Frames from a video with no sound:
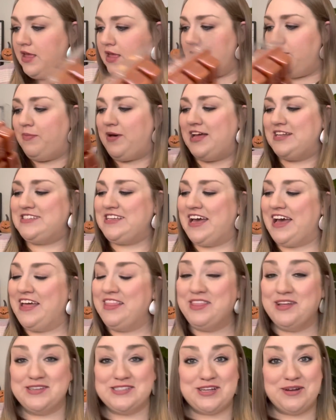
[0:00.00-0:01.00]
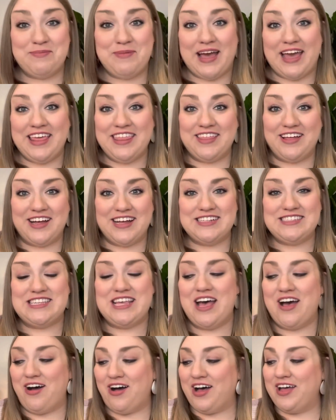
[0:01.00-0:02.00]
But those are my thoughts
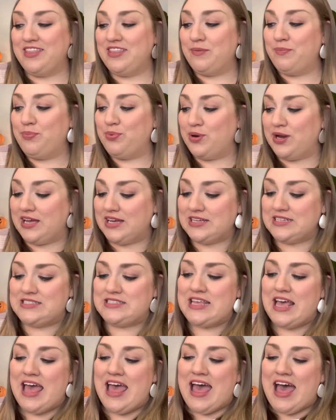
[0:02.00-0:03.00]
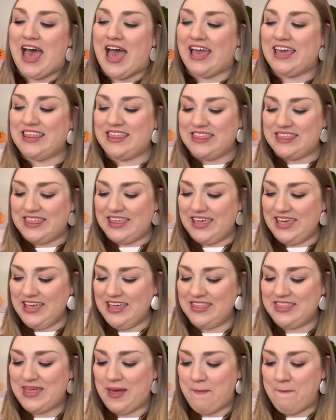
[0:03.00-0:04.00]
on the bricks. I
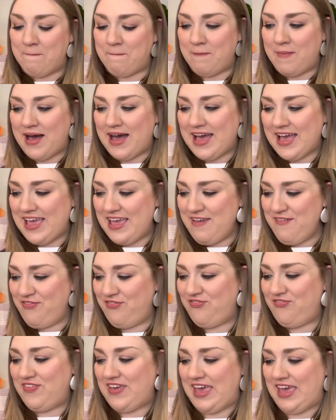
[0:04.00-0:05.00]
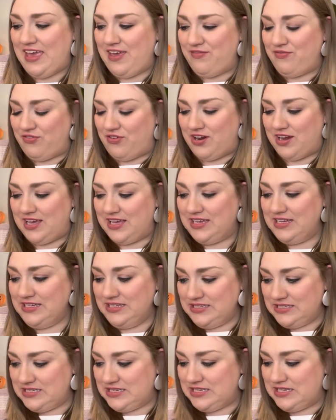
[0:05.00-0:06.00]
think that my
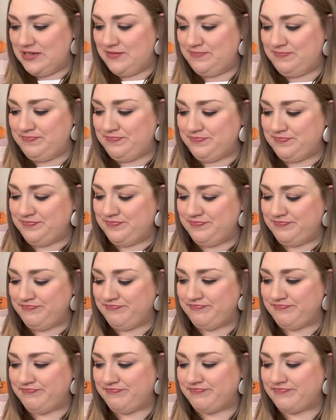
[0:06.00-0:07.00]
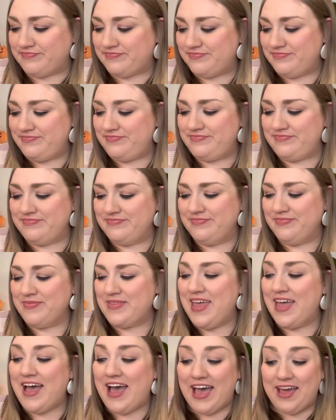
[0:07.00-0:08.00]
favorite,
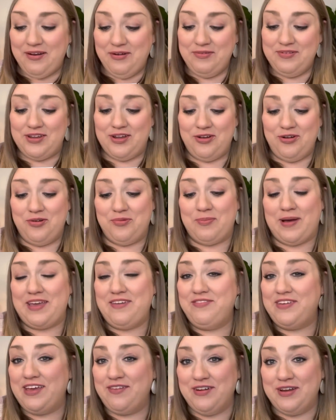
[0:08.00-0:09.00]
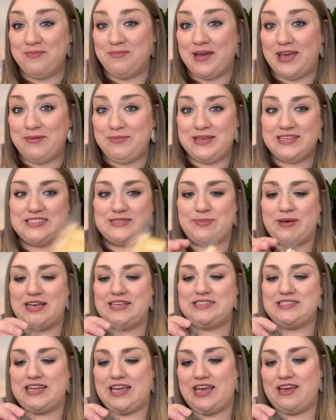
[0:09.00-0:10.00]
I don't know, my favorite might be
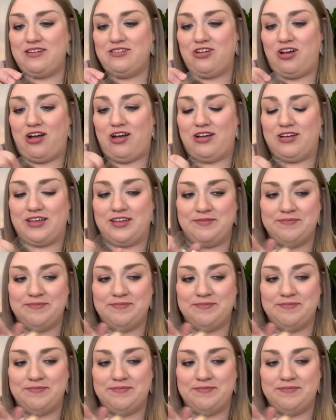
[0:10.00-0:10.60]
spiced eggnog.